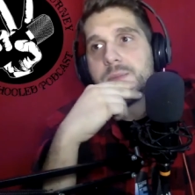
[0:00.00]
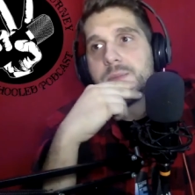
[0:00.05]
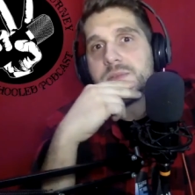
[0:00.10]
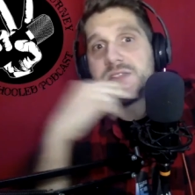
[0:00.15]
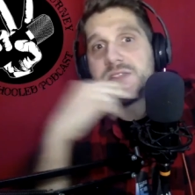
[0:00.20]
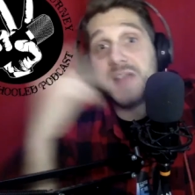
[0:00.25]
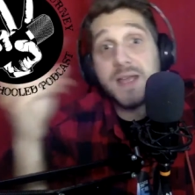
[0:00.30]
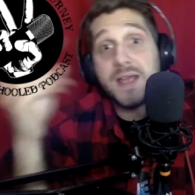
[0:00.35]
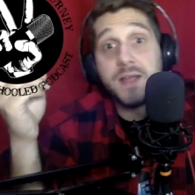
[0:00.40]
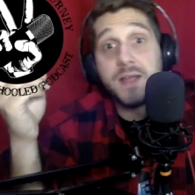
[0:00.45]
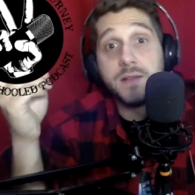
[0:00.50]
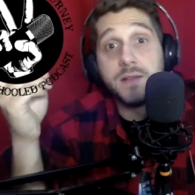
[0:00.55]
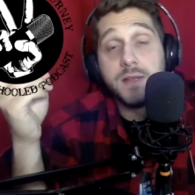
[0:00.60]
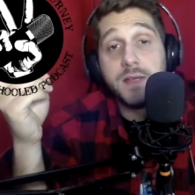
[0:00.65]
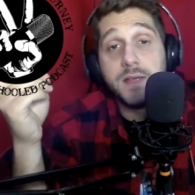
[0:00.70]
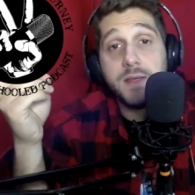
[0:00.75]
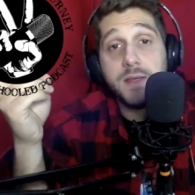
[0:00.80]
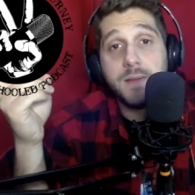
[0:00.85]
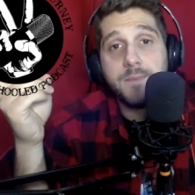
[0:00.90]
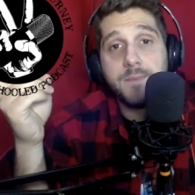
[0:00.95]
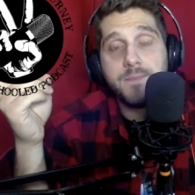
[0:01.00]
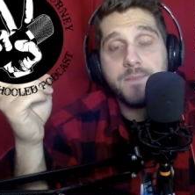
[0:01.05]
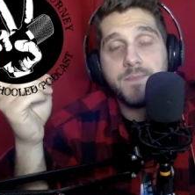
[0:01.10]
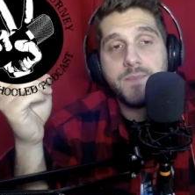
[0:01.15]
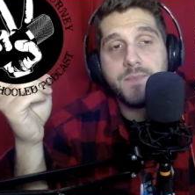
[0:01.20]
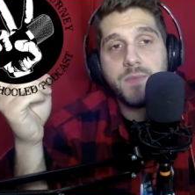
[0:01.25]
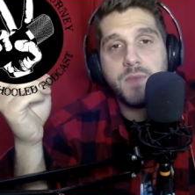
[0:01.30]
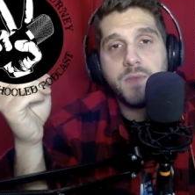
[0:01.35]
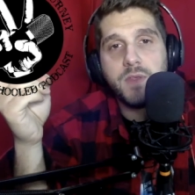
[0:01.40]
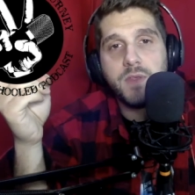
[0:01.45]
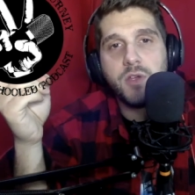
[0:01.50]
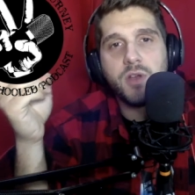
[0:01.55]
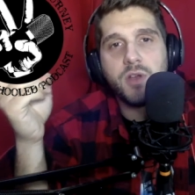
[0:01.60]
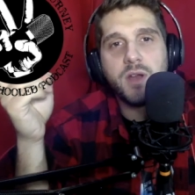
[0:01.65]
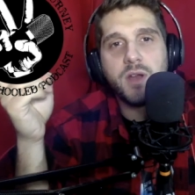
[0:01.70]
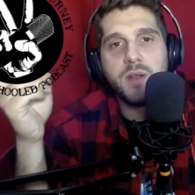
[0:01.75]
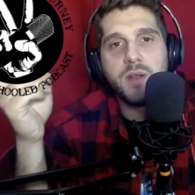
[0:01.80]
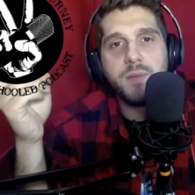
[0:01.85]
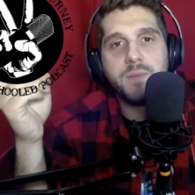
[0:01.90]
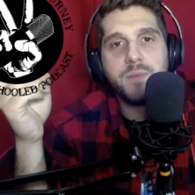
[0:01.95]
Secondly, you're
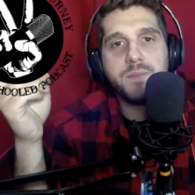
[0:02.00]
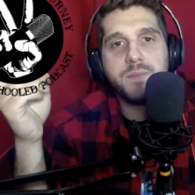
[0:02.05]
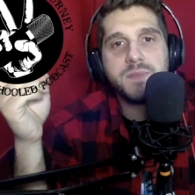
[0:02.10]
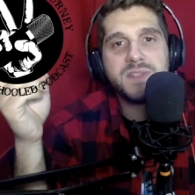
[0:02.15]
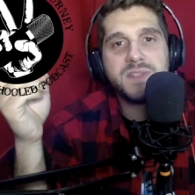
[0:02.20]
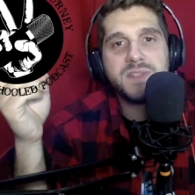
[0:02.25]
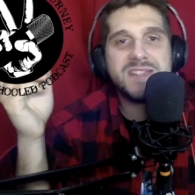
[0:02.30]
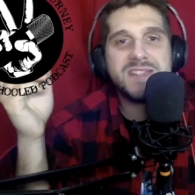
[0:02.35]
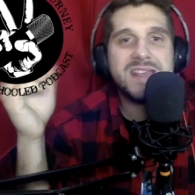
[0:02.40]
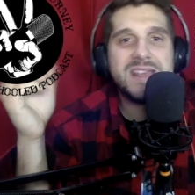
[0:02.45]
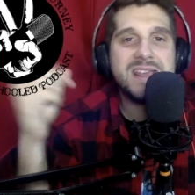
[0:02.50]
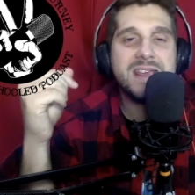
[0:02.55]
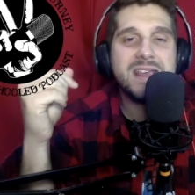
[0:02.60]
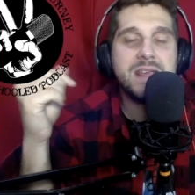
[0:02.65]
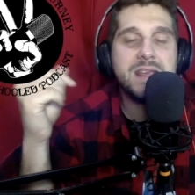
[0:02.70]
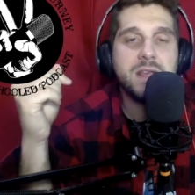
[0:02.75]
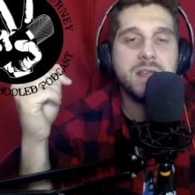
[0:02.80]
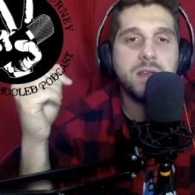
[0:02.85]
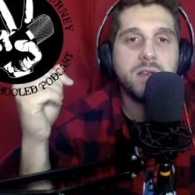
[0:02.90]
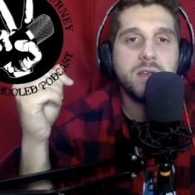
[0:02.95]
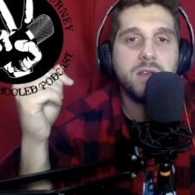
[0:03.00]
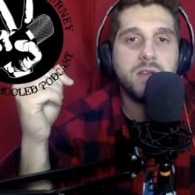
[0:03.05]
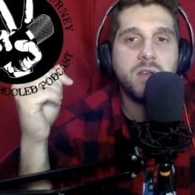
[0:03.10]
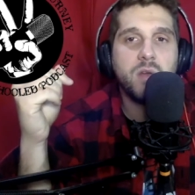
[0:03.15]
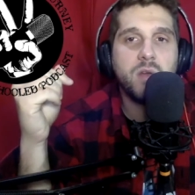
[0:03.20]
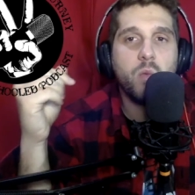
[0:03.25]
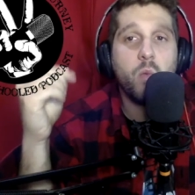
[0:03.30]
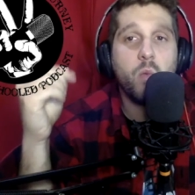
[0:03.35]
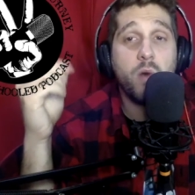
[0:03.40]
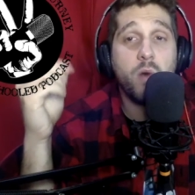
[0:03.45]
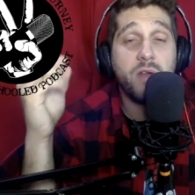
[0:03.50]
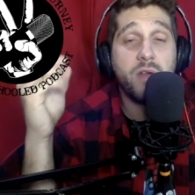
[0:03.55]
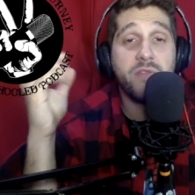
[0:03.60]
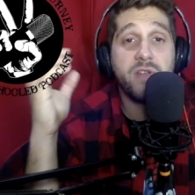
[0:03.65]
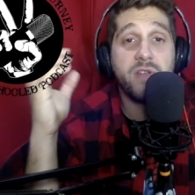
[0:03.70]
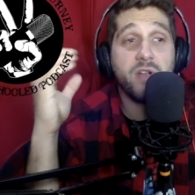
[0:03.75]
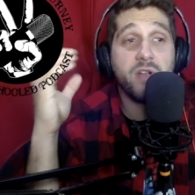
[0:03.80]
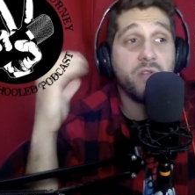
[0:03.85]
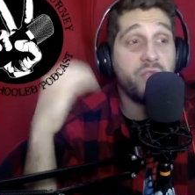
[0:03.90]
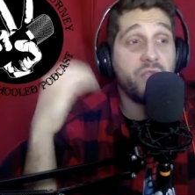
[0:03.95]
going to see one of
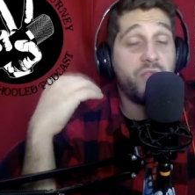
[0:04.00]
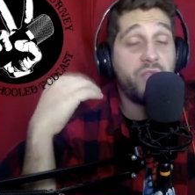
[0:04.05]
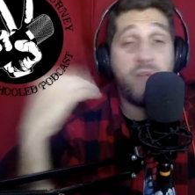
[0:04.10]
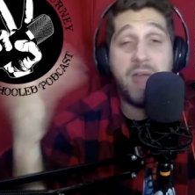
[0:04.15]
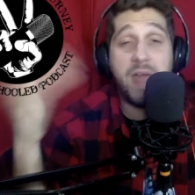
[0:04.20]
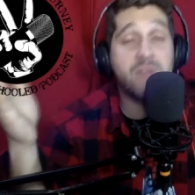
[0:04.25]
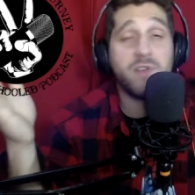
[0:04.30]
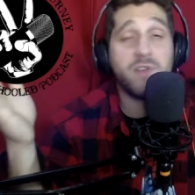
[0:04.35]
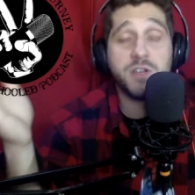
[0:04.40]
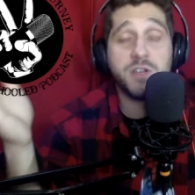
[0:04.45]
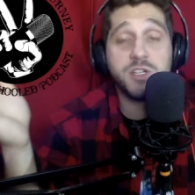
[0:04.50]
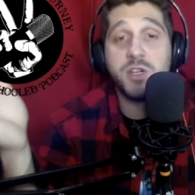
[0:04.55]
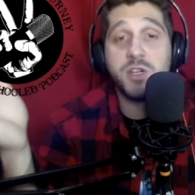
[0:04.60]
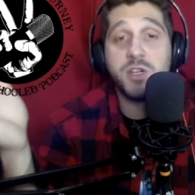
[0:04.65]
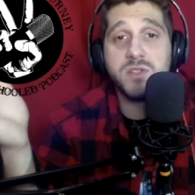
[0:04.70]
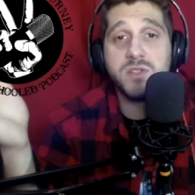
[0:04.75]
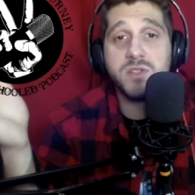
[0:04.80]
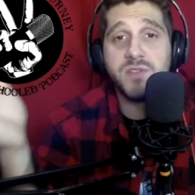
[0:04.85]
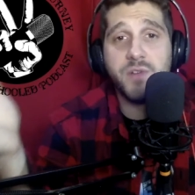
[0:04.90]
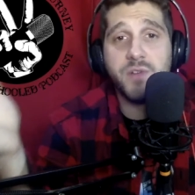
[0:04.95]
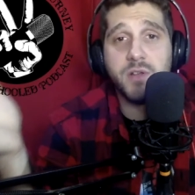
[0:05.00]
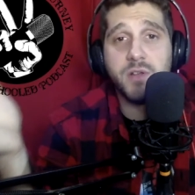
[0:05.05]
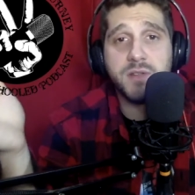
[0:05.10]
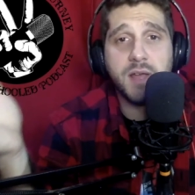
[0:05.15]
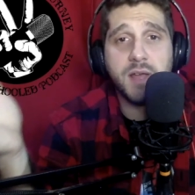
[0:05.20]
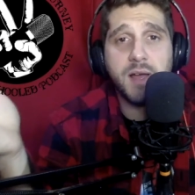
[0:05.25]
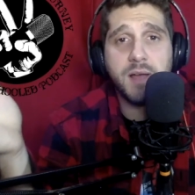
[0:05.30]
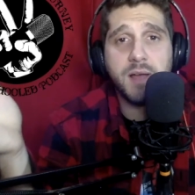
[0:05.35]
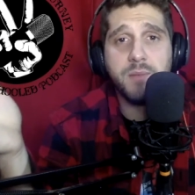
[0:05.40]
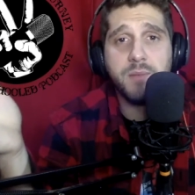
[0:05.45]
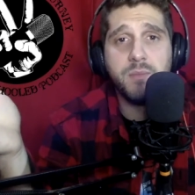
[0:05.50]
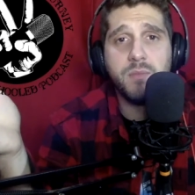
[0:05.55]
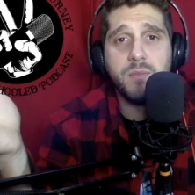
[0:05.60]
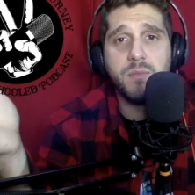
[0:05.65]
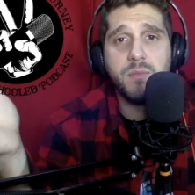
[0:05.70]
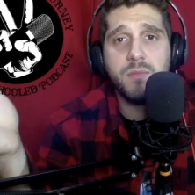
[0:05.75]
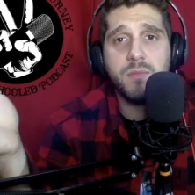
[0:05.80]
your favorite shows of all time,